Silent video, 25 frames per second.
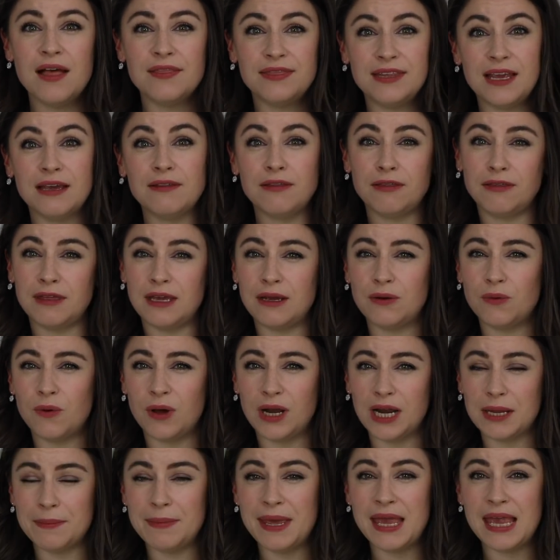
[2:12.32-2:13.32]
The other thing
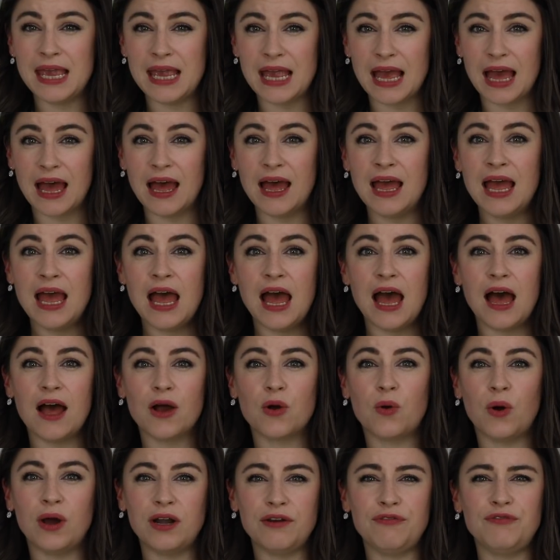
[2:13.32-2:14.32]
while I'm here,
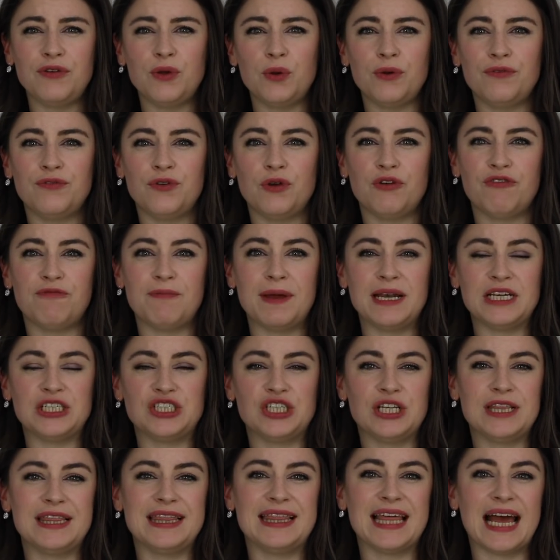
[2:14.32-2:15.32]
quite a few of you have
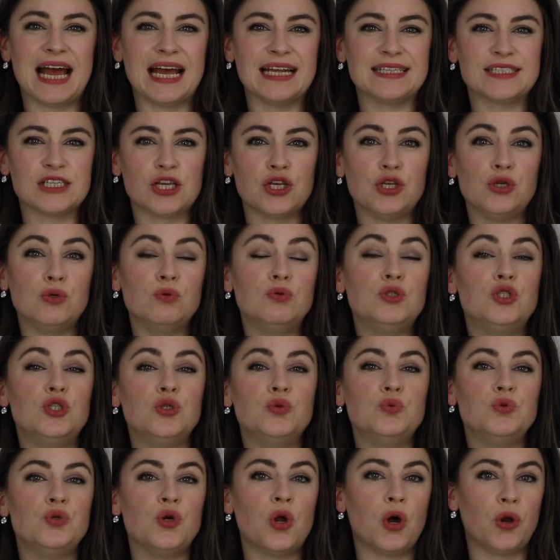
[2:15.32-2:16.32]
mentioned that you
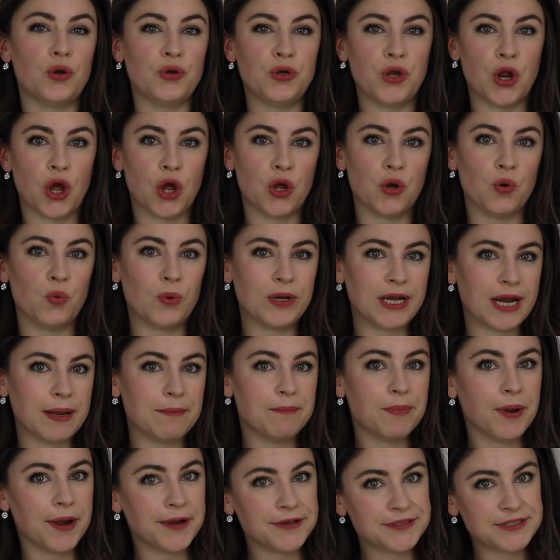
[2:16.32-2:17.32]
do not know when
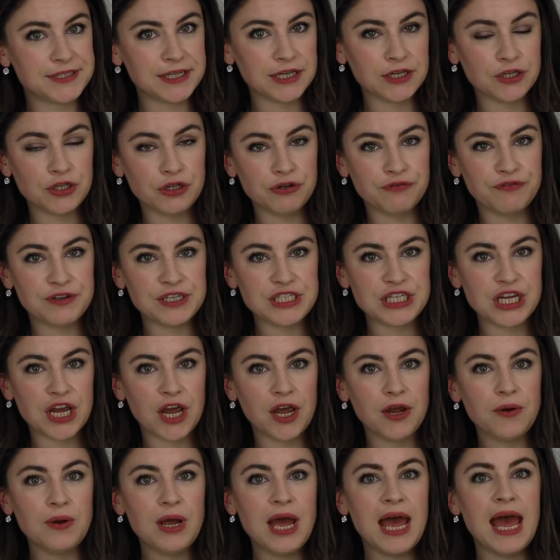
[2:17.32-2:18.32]
I'm posting a new
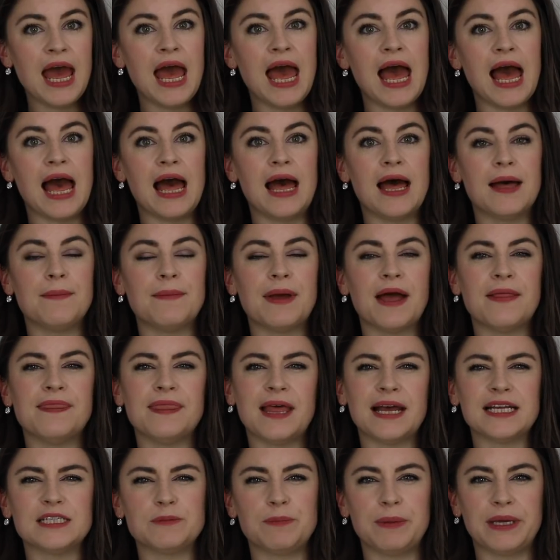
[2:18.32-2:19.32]
video,
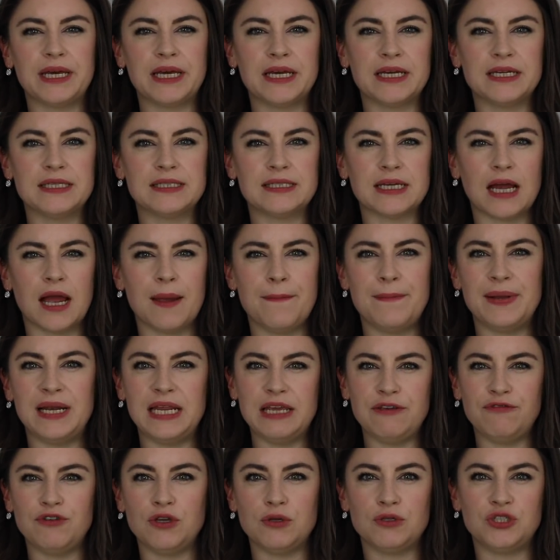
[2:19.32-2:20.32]
and that's because I
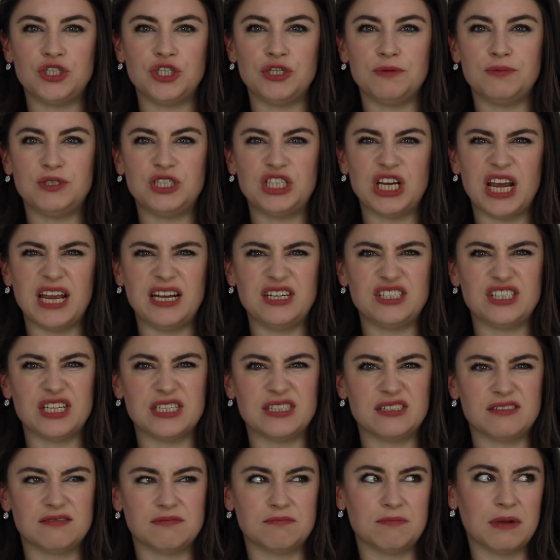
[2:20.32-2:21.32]
believe YouTube changed
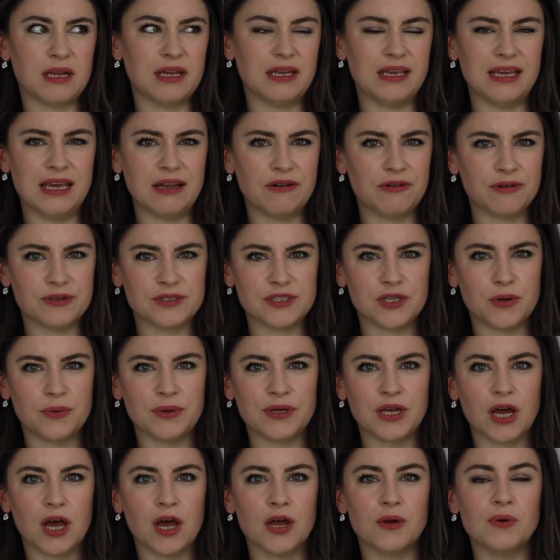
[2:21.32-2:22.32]
this a year or so
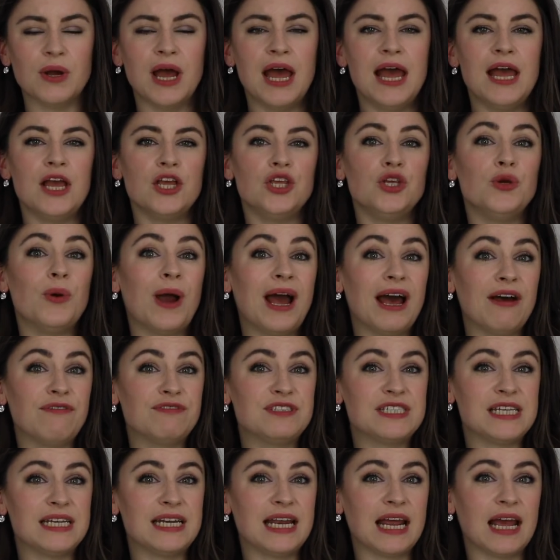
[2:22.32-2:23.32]
ago. You
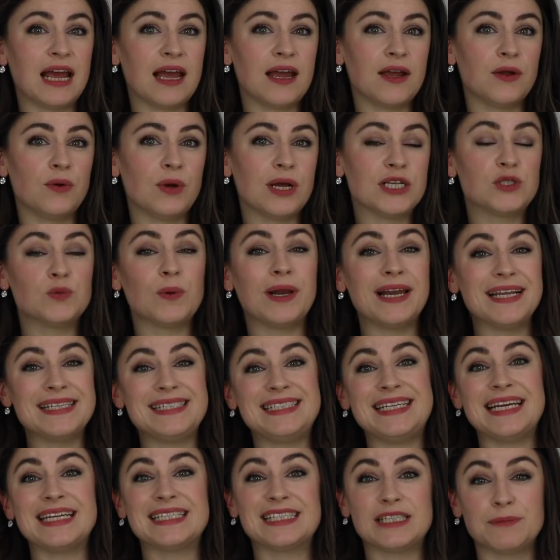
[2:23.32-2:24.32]
have to now, as well
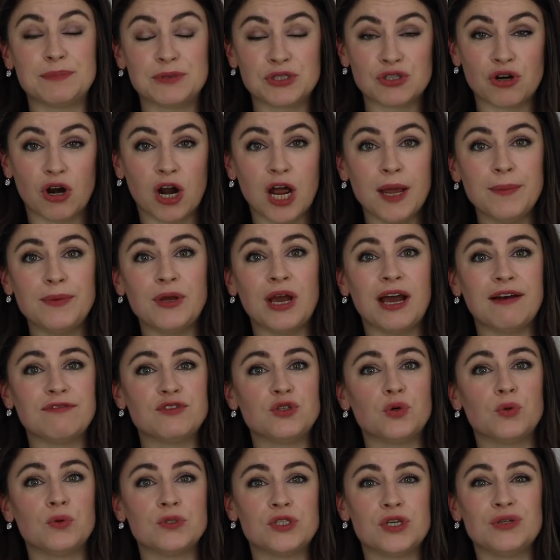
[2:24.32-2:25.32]
as tick subscribe, you have
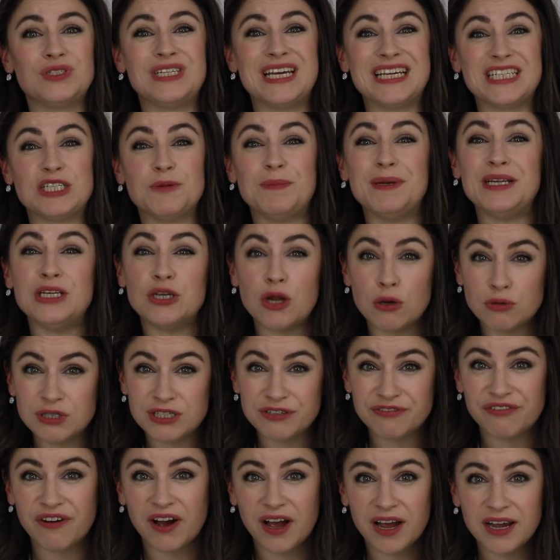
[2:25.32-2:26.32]
to also tick to be
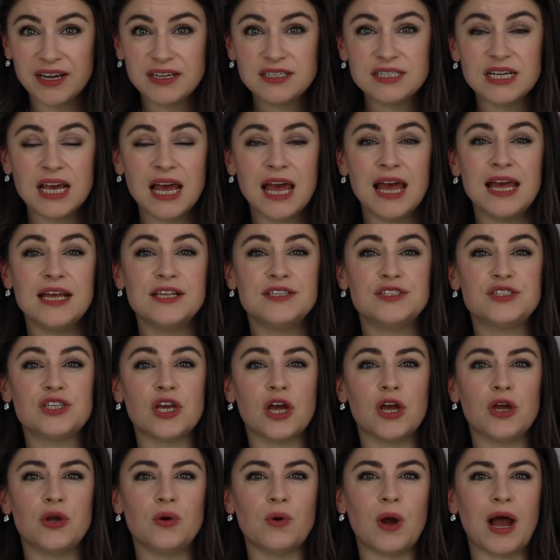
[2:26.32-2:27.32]
notified.
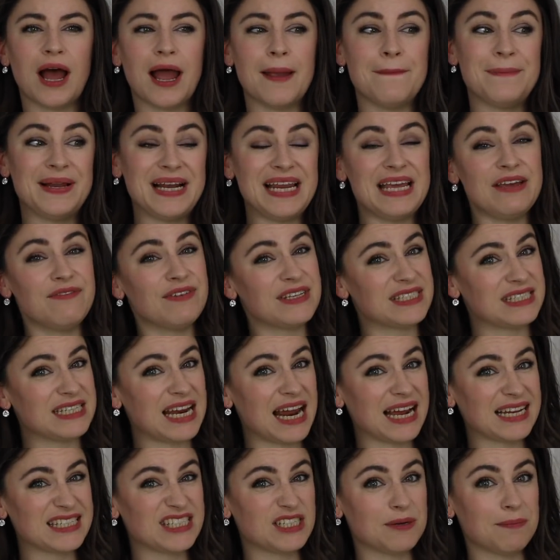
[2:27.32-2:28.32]
So I believe it's
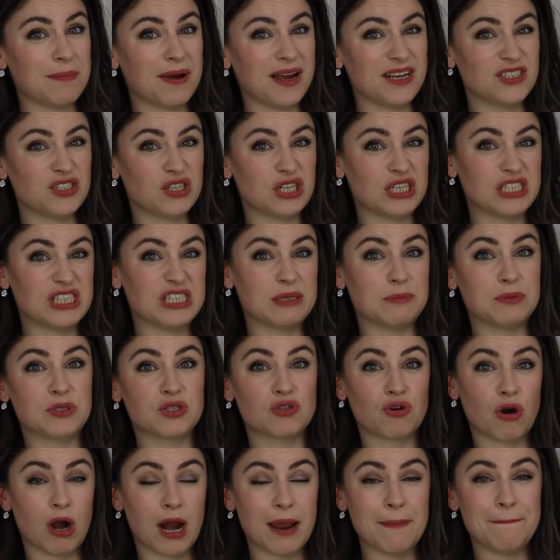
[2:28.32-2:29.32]
next to my sort of
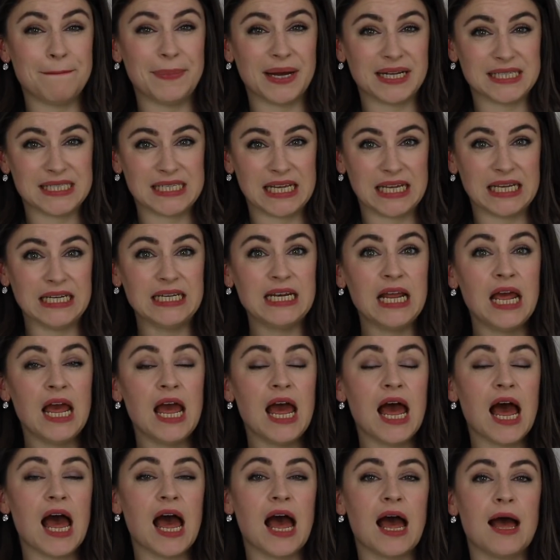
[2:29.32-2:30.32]
subscribe button.
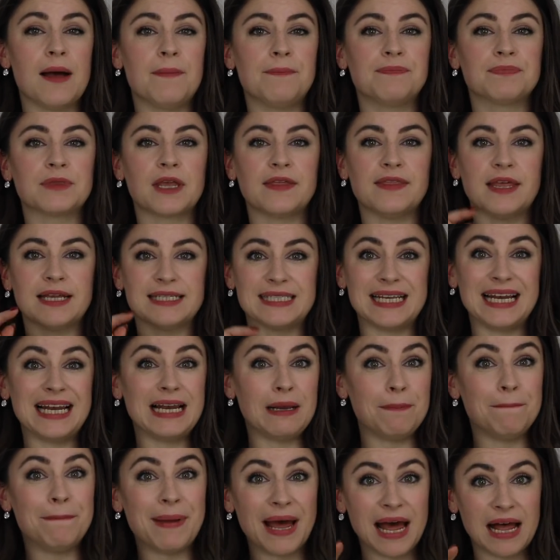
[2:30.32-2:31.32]
There's a
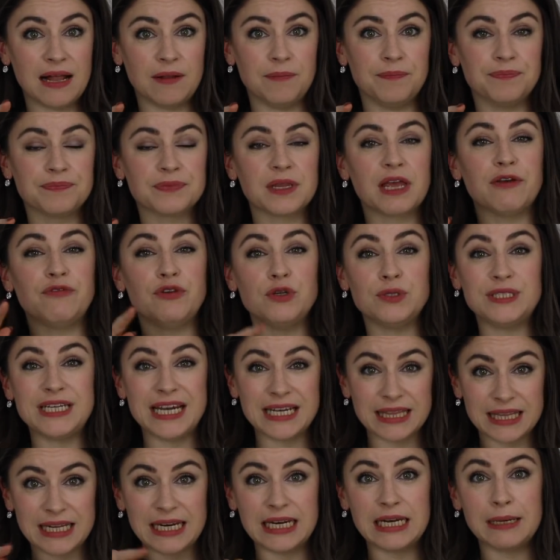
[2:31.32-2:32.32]
little bell. If you
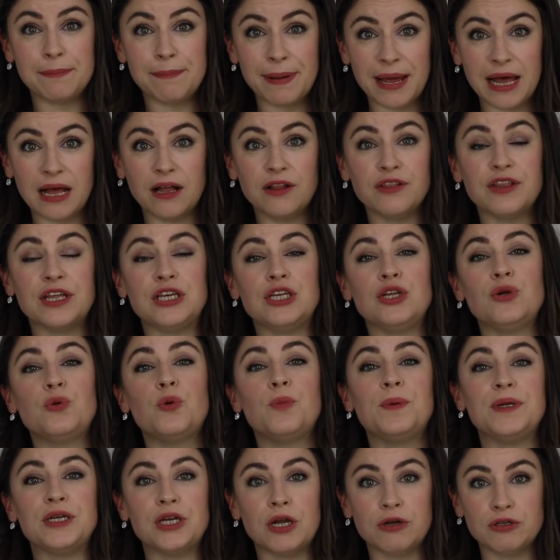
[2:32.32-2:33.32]
tick the little bell, then you
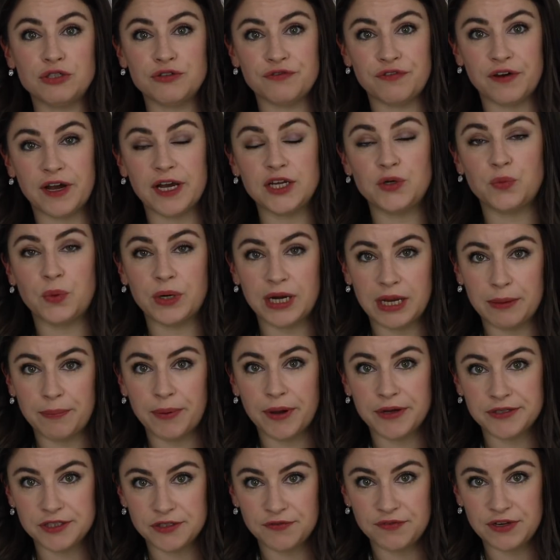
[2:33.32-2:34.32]
will be notified when I
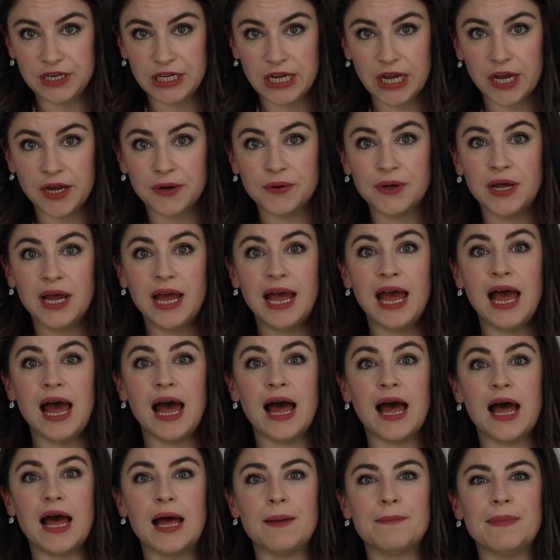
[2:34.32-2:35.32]
post a video.
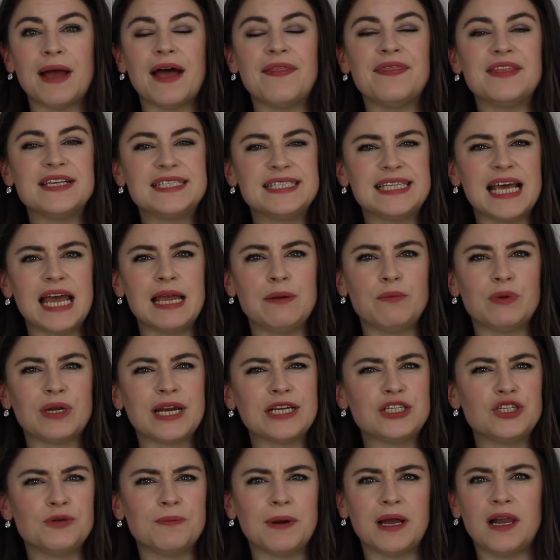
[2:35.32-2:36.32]
And the same when
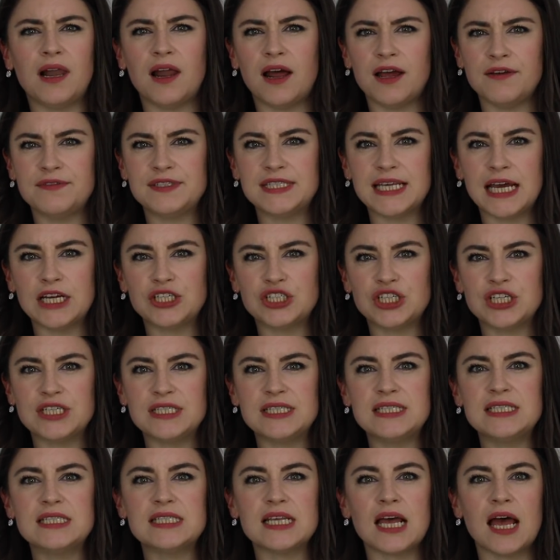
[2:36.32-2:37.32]
I do my live
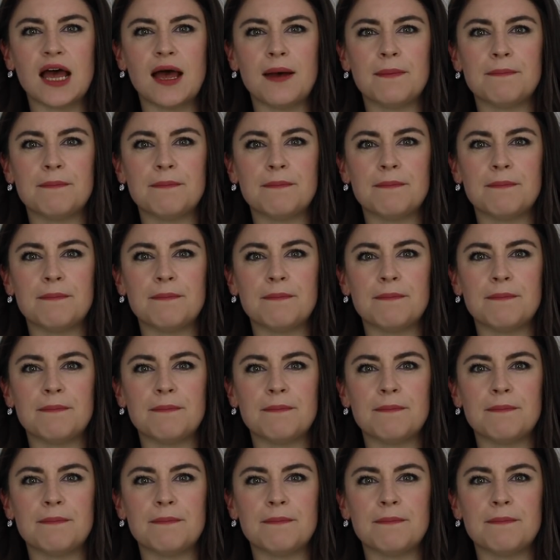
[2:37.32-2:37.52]
sessions.